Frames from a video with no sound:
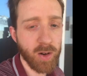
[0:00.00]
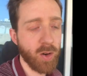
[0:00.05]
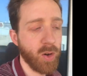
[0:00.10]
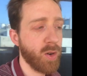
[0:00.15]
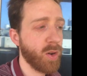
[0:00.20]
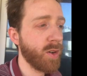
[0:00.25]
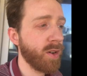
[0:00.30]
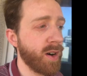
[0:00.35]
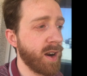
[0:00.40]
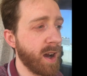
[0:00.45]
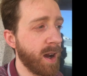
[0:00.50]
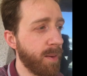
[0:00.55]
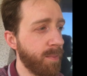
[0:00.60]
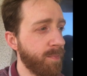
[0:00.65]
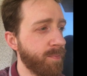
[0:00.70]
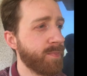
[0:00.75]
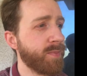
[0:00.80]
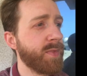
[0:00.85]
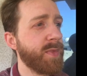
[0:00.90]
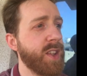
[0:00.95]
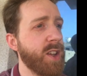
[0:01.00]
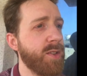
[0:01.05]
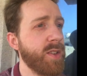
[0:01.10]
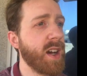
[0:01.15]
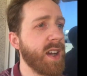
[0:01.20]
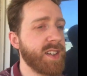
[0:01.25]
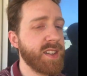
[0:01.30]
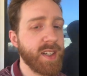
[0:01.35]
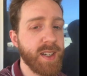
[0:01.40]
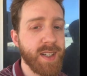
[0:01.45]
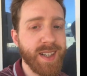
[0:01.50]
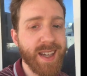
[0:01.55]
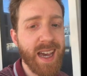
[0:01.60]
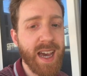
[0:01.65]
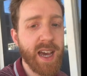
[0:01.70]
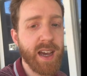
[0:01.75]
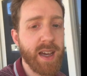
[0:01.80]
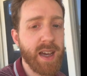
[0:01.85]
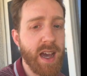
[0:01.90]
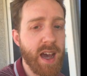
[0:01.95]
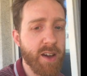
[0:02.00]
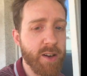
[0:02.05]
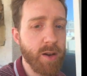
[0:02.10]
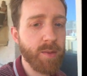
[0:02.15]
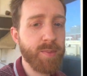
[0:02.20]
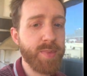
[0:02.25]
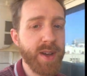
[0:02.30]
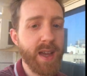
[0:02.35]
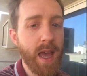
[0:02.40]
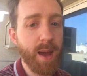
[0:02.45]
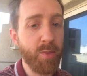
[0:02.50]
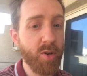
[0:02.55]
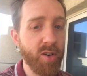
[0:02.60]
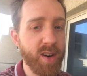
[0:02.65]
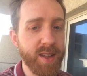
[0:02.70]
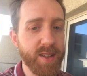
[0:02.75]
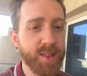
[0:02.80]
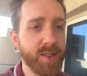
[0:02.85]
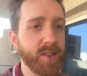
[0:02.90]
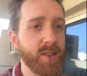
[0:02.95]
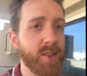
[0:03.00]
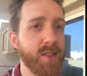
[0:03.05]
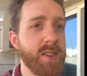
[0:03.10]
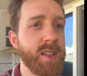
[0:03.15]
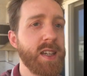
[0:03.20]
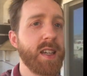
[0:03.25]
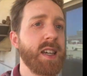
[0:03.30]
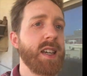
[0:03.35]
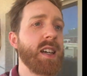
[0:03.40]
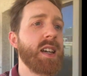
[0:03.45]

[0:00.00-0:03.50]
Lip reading: or the United Arab Emirates,